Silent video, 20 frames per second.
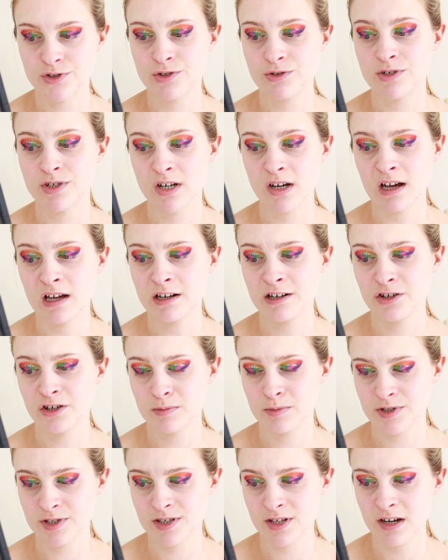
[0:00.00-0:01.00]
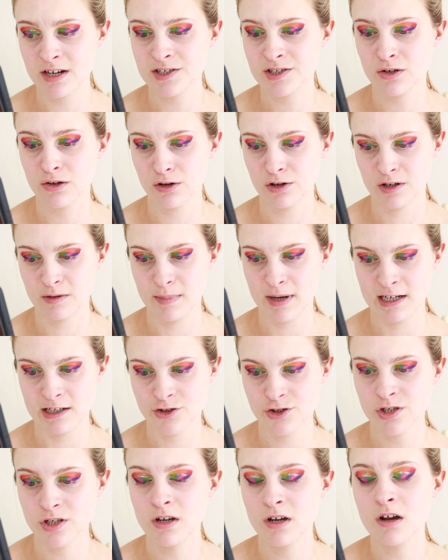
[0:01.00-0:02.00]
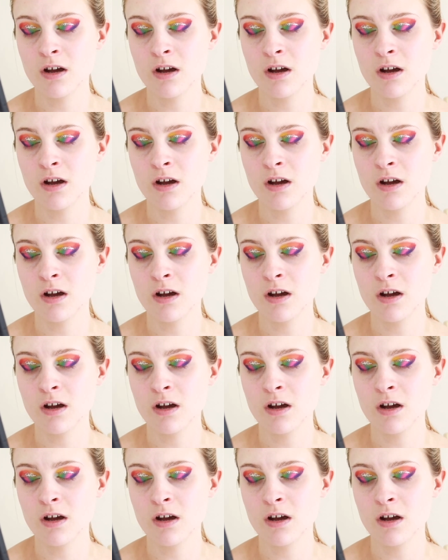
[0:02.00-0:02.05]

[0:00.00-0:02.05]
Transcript: to dial in your precise colour match.